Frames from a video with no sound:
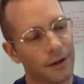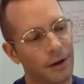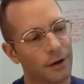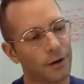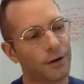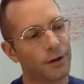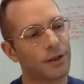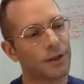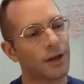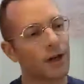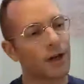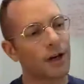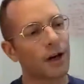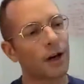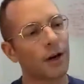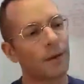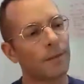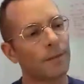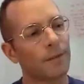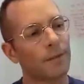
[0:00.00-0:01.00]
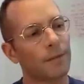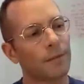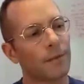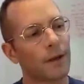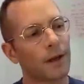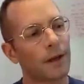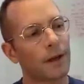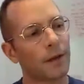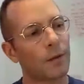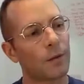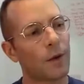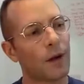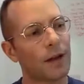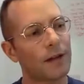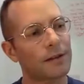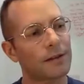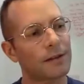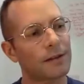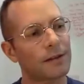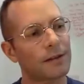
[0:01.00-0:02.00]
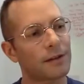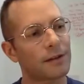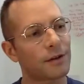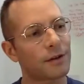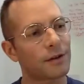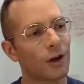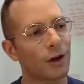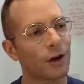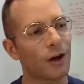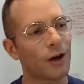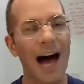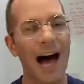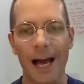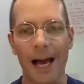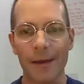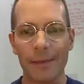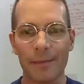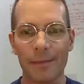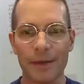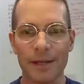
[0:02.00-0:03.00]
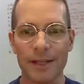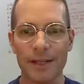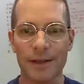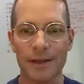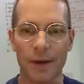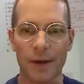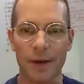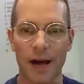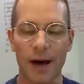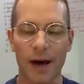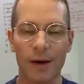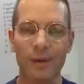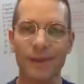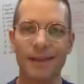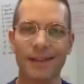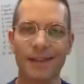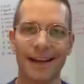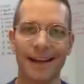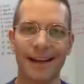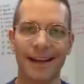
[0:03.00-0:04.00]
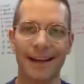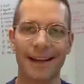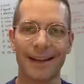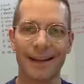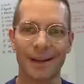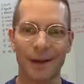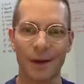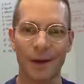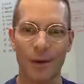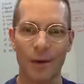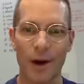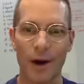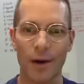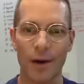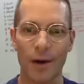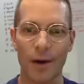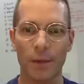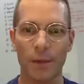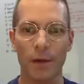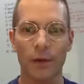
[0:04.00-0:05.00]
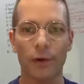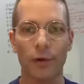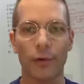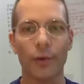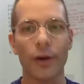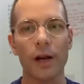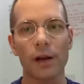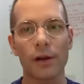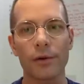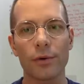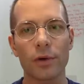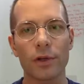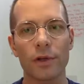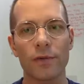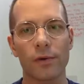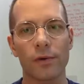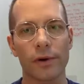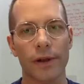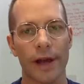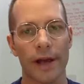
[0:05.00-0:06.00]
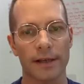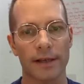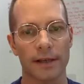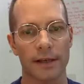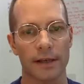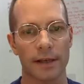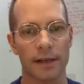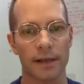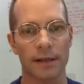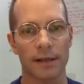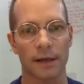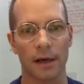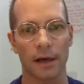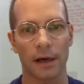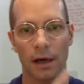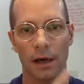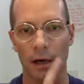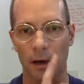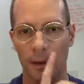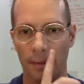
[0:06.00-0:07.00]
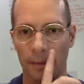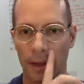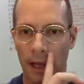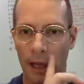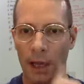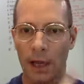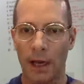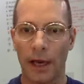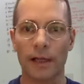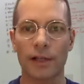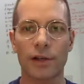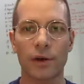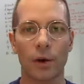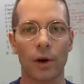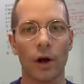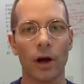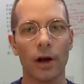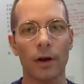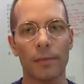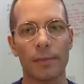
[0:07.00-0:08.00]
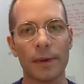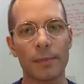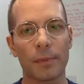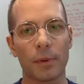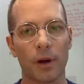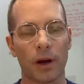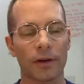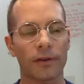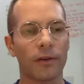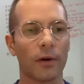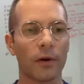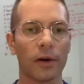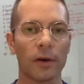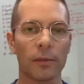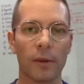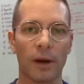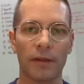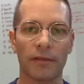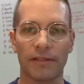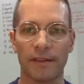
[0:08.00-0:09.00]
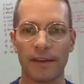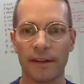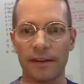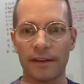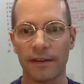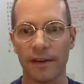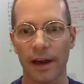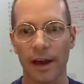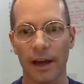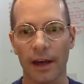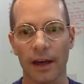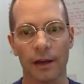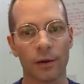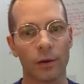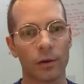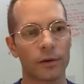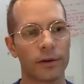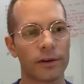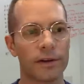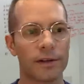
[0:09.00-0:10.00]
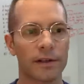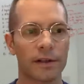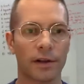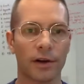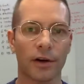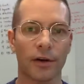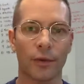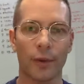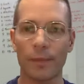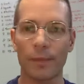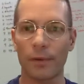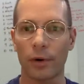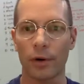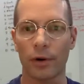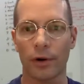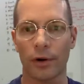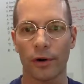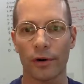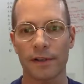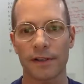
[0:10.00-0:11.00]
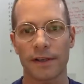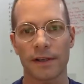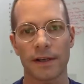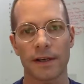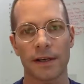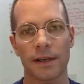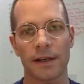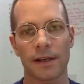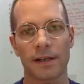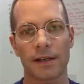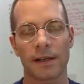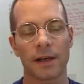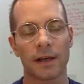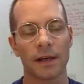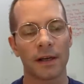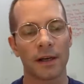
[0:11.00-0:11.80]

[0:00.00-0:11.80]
there's what the hype is about and where the real usefulness is. And so a lot of people are talking about fintech and all these cryptocurrencies